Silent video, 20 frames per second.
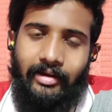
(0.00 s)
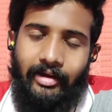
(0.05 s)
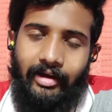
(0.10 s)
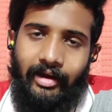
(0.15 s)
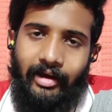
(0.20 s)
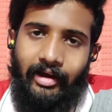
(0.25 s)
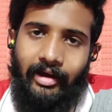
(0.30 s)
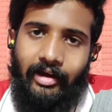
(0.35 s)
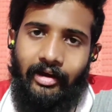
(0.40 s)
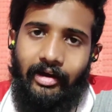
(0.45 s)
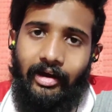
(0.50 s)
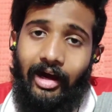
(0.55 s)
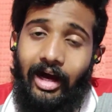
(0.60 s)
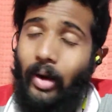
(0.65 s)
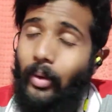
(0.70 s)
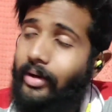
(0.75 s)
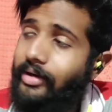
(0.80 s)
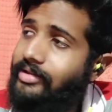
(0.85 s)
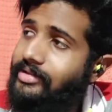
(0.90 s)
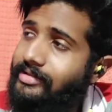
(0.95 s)
and
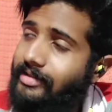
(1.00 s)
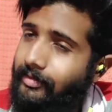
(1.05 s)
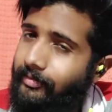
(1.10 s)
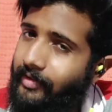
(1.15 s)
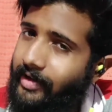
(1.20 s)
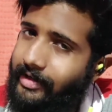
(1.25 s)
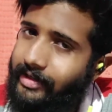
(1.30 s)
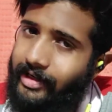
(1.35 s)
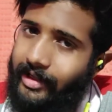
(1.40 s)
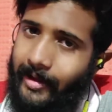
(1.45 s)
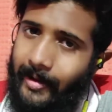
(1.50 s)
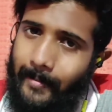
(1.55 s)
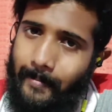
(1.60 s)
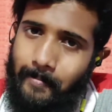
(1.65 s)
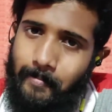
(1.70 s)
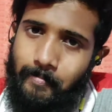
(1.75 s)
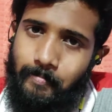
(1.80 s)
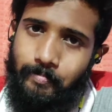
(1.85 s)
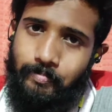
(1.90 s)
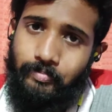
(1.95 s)
how it's
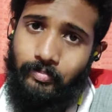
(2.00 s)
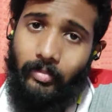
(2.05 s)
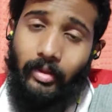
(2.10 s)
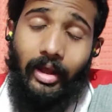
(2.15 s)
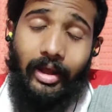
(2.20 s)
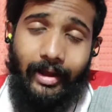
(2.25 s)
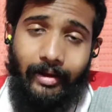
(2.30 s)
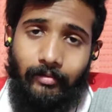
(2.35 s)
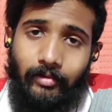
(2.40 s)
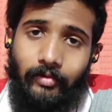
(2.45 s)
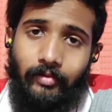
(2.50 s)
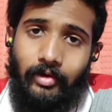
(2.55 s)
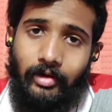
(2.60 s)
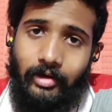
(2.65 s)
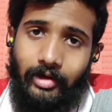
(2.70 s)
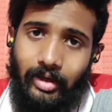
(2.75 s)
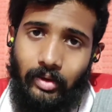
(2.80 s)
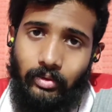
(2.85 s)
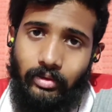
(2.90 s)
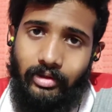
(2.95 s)
affecting everyone
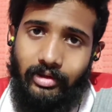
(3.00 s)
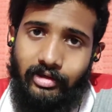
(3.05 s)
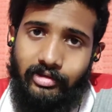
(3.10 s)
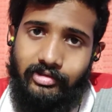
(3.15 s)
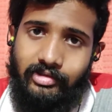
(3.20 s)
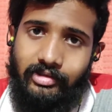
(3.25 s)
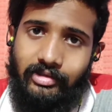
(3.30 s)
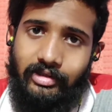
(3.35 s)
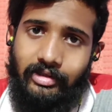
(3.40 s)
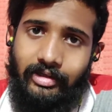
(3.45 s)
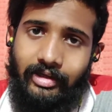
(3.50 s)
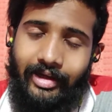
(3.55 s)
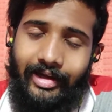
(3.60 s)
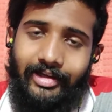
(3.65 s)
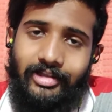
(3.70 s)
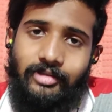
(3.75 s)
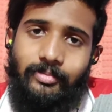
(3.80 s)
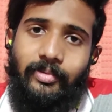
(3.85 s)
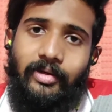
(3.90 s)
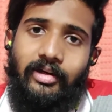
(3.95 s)
around us. It
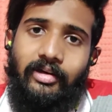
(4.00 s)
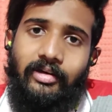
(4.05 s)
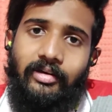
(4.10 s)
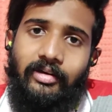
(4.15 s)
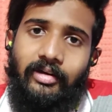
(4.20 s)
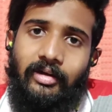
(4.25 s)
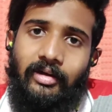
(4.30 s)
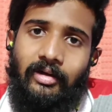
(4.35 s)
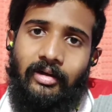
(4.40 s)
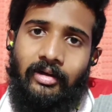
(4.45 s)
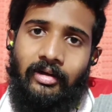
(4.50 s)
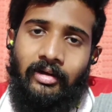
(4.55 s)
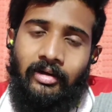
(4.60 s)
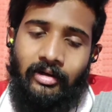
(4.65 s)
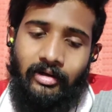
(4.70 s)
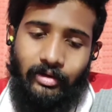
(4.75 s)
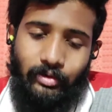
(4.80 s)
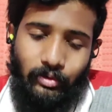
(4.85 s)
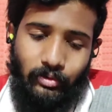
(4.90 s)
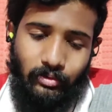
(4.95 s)
has been,
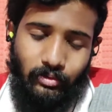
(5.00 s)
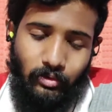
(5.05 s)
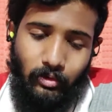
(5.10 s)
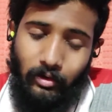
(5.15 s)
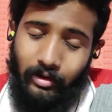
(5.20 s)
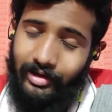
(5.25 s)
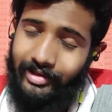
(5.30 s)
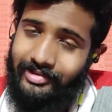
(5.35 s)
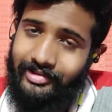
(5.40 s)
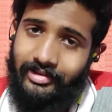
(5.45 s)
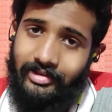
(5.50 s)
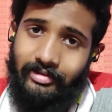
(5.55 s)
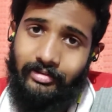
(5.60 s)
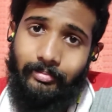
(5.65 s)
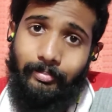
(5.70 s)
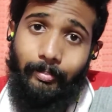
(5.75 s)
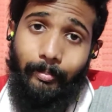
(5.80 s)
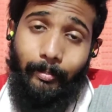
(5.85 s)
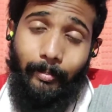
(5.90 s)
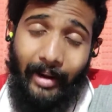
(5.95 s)
called as a
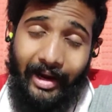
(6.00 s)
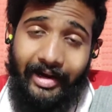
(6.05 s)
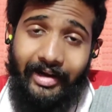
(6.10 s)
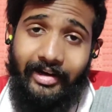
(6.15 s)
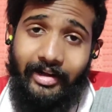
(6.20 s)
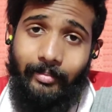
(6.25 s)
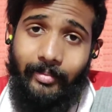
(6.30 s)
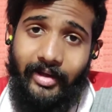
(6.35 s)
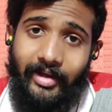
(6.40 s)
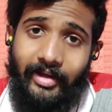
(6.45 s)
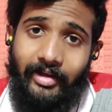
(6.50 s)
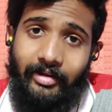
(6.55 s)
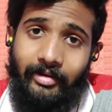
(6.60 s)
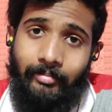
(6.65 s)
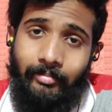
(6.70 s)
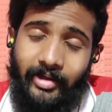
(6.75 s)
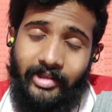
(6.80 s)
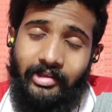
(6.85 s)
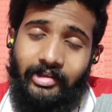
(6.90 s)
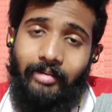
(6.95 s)
pandemic
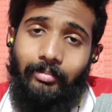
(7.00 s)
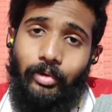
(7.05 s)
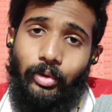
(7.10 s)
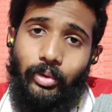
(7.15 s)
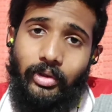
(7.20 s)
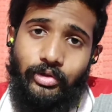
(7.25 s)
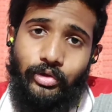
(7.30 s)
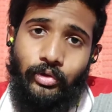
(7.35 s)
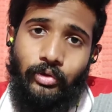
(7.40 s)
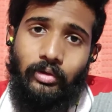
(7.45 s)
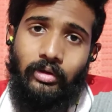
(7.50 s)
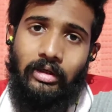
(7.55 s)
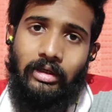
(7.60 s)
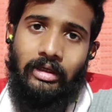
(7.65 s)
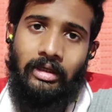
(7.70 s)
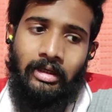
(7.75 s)
by the WHO.